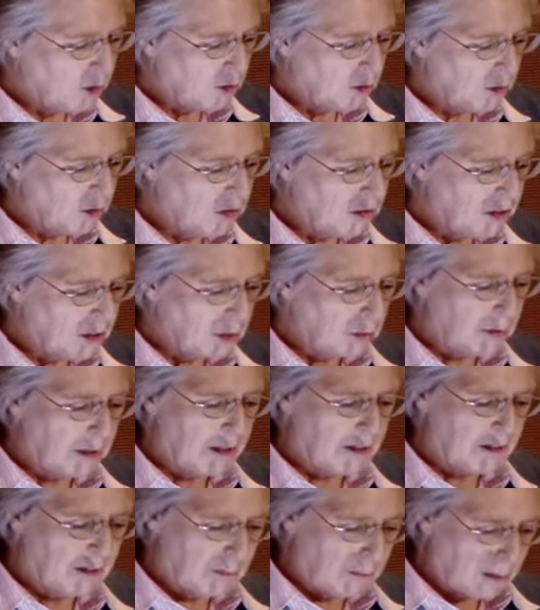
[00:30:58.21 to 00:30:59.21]
the
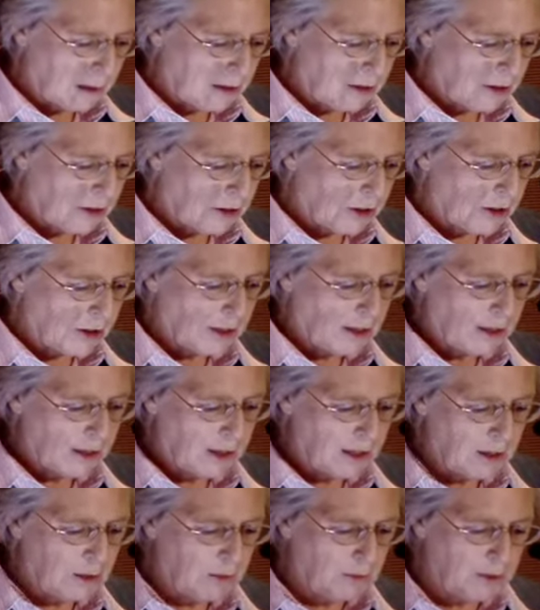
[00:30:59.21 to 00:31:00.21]
secret splendor
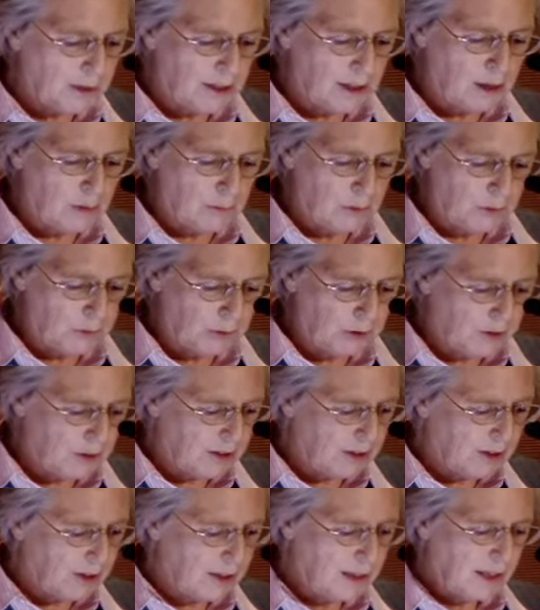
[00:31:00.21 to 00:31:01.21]
and fatal
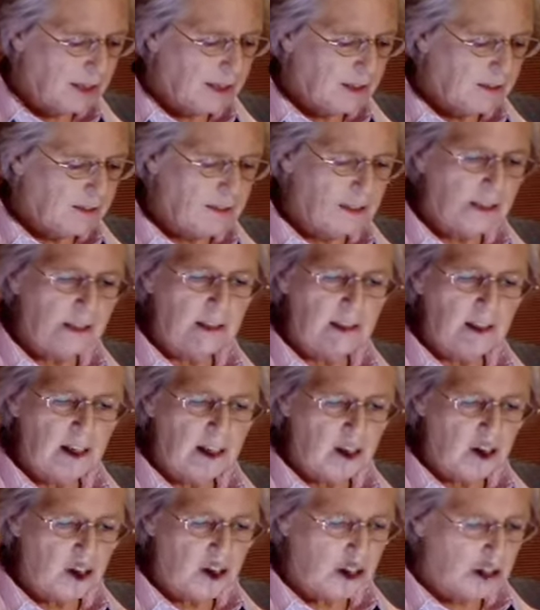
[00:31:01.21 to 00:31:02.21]
beauty that
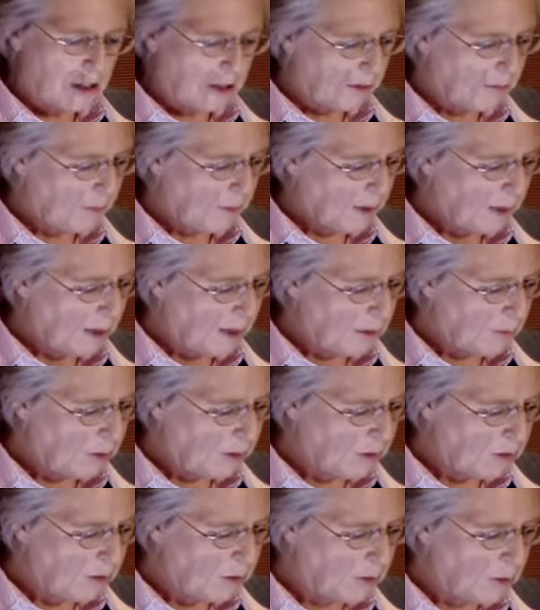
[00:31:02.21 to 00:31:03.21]
nature had
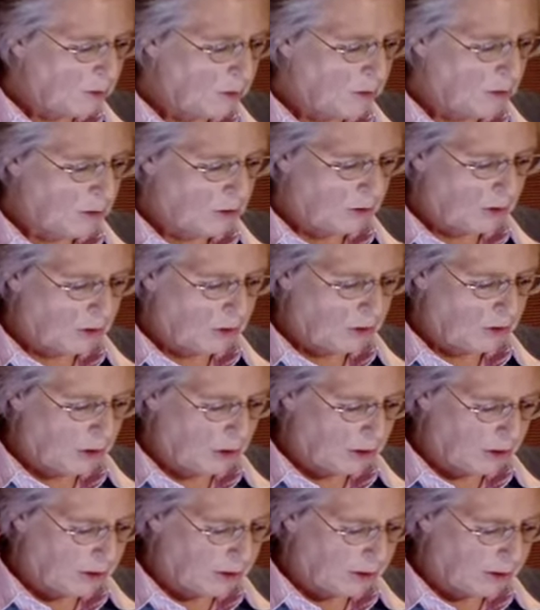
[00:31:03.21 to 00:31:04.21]
bestowed on
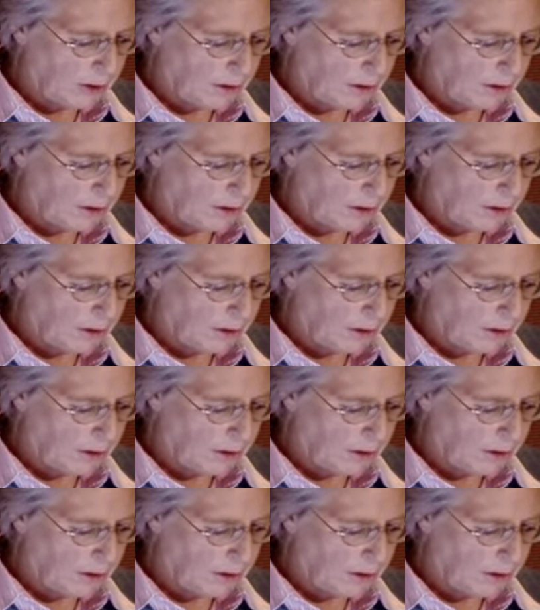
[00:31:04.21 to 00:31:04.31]
her.